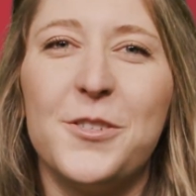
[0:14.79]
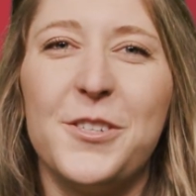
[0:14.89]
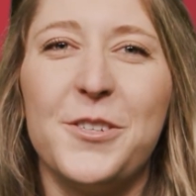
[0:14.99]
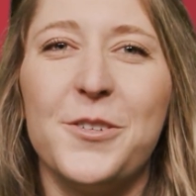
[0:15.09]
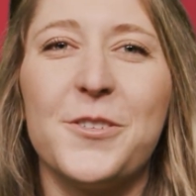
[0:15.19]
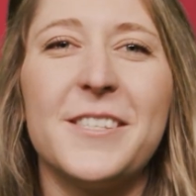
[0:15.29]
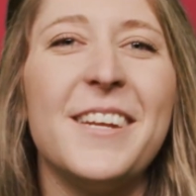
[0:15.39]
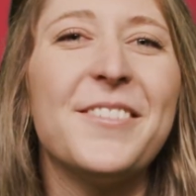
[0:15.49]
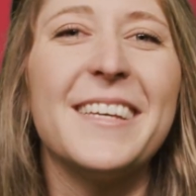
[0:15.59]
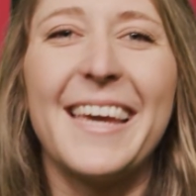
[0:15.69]
to
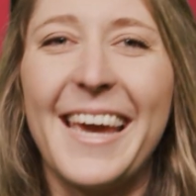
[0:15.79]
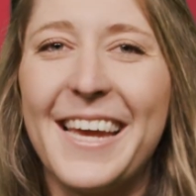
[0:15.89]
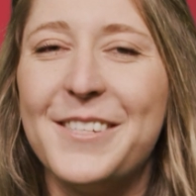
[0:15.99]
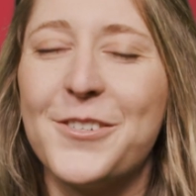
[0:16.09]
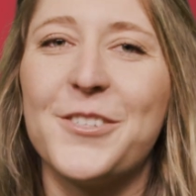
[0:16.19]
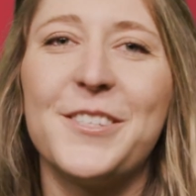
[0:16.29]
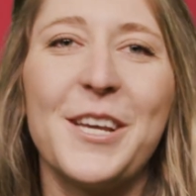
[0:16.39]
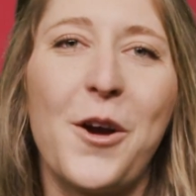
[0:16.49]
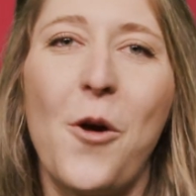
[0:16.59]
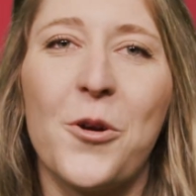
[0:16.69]
sniffling kids or sick
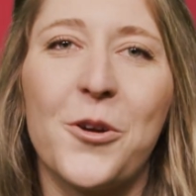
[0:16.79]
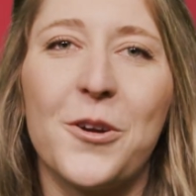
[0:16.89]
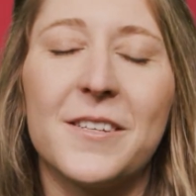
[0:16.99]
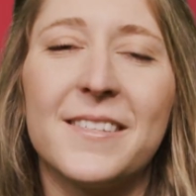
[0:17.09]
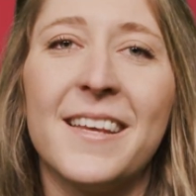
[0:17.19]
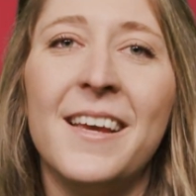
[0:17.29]
coworkers.